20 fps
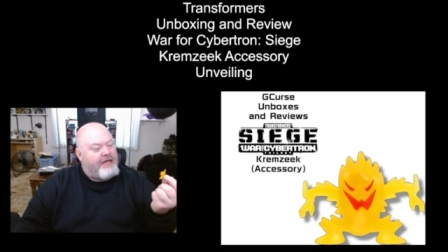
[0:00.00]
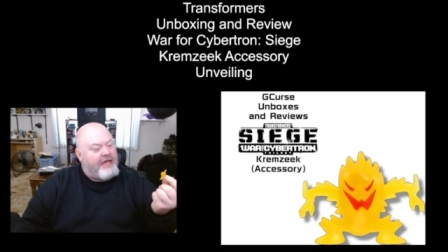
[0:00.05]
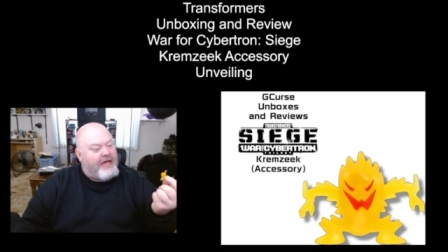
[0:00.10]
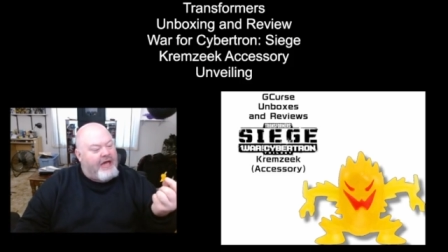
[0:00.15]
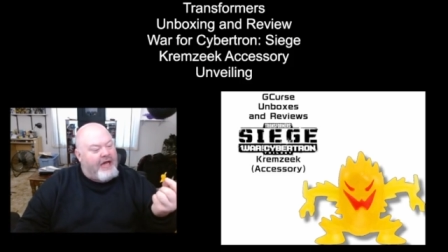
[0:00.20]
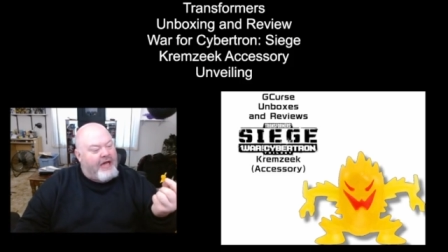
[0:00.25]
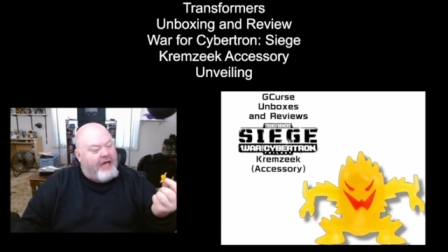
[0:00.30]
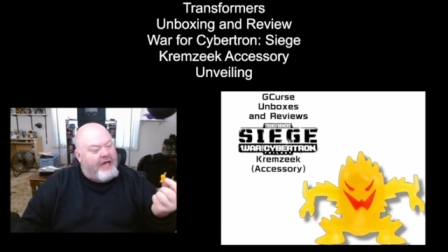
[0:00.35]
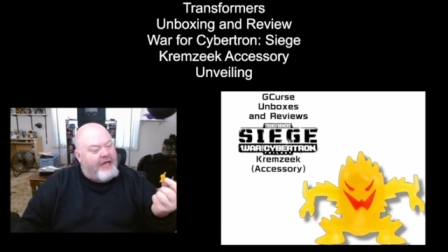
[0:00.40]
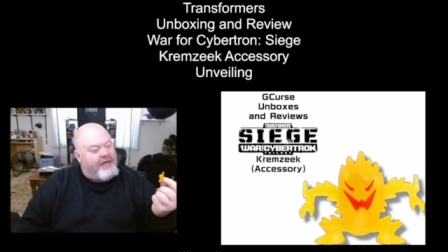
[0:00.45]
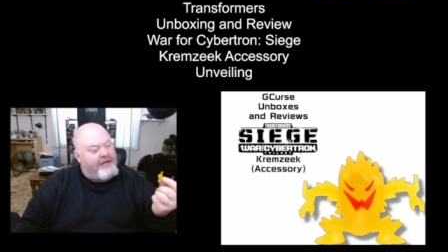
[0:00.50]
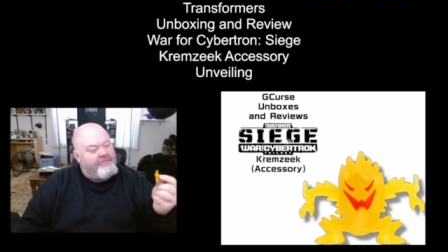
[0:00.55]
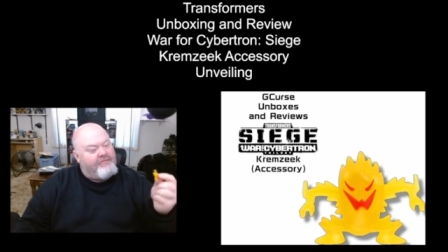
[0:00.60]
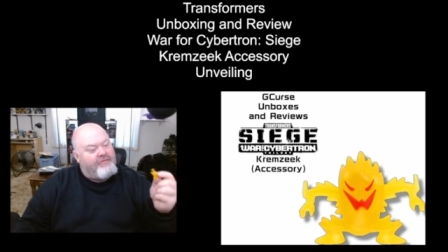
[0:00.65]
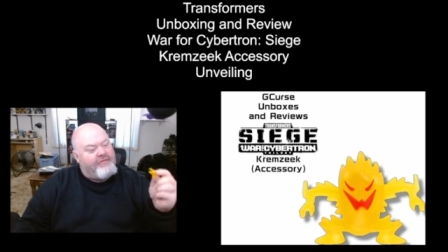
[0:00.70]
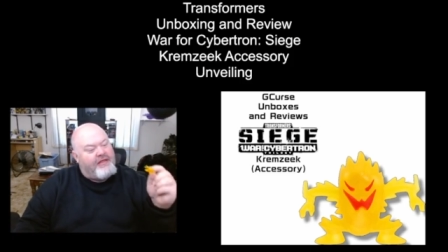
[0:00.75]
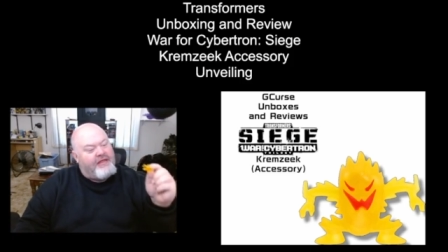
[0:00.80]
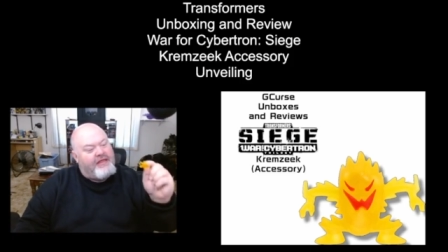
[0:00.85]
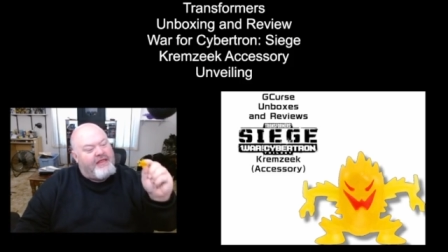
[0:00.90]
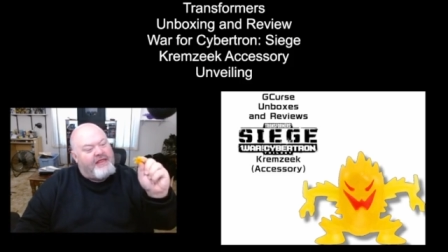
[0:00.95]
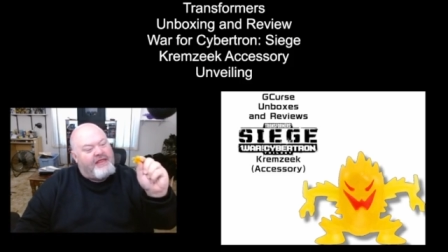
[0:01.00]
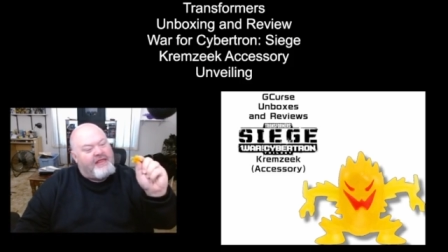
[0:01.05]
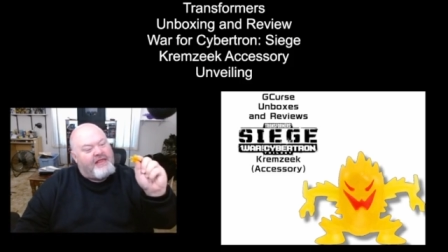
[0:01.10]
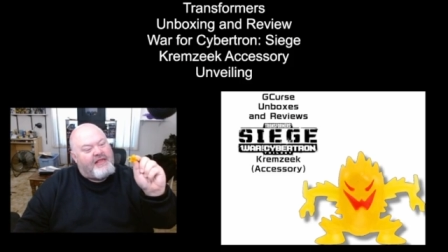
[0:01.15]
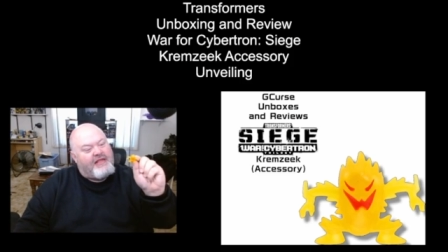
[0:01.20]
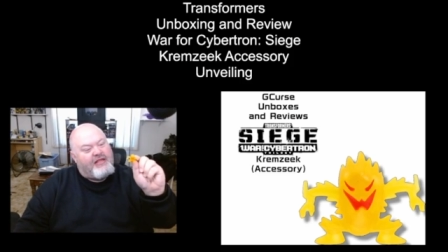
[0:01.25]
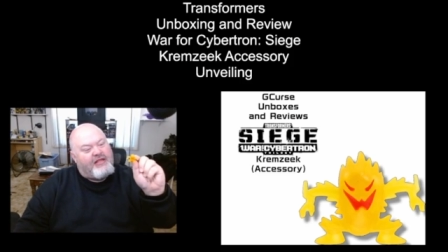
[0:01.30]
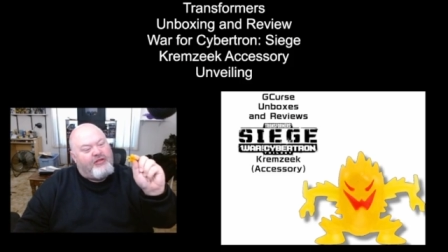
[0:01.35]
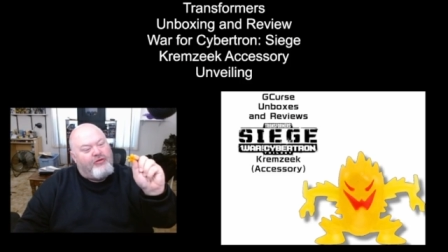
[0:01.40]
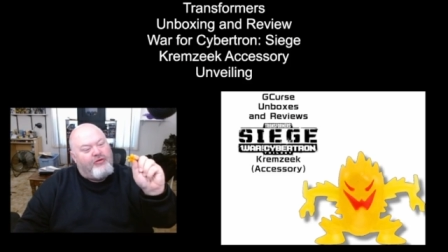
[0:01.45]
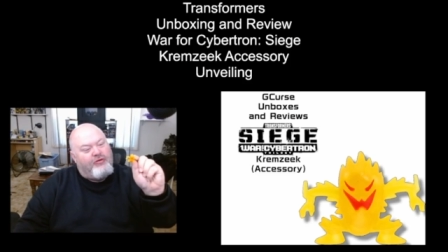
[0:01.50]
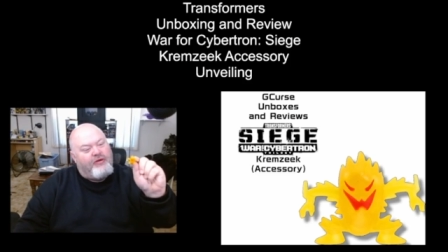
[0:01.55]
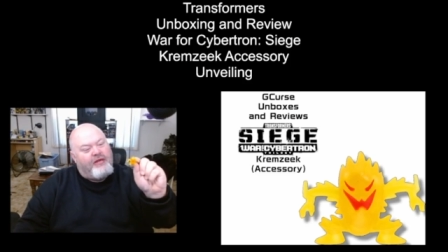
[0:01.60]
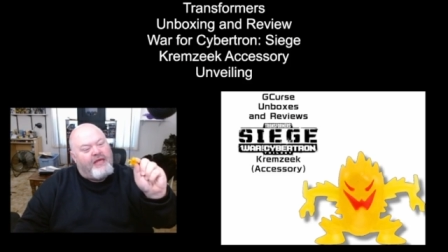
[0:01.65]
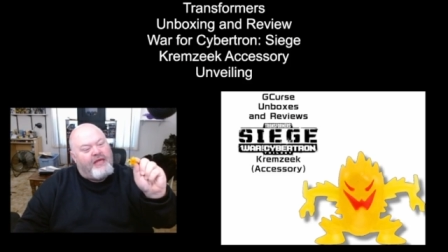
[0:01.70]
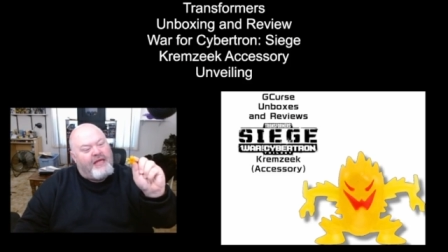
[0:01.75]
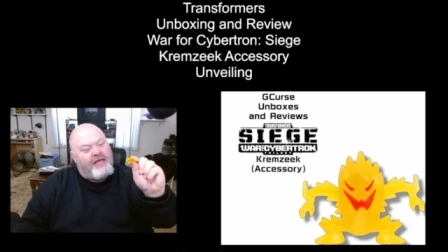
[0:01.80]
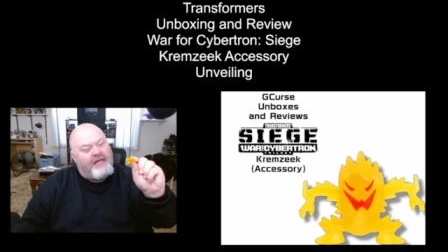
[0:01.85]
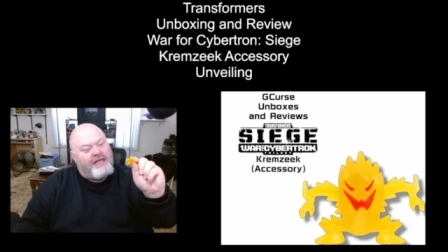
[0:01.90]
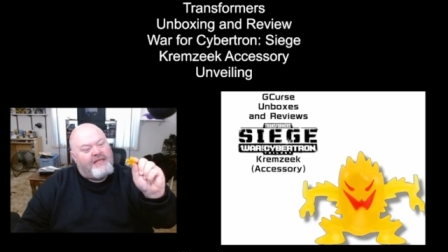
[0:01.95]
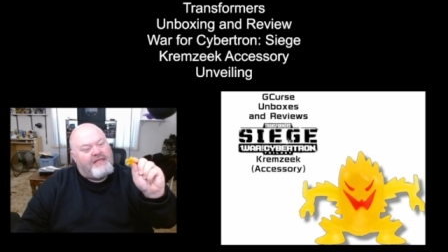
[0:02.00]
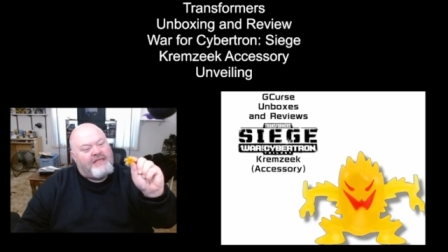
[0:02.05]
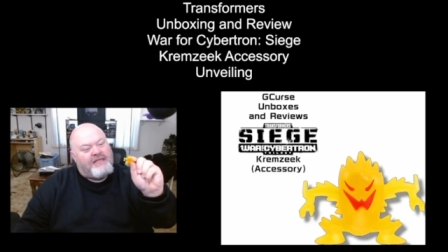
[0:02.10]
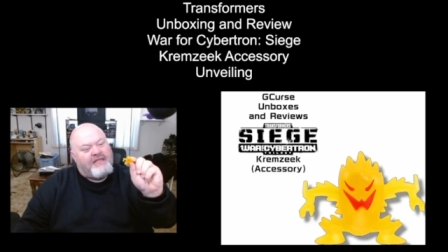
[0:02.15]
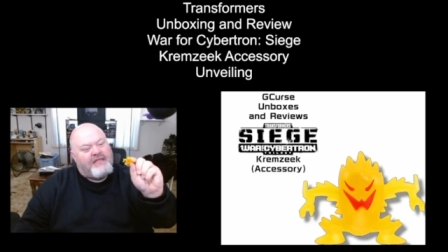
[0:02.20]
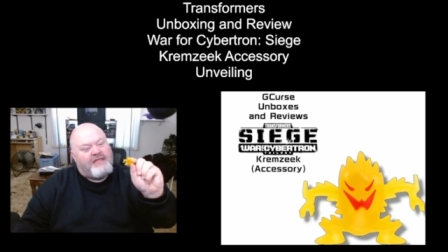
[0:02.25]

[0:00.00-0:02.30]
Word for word: Uh, due to his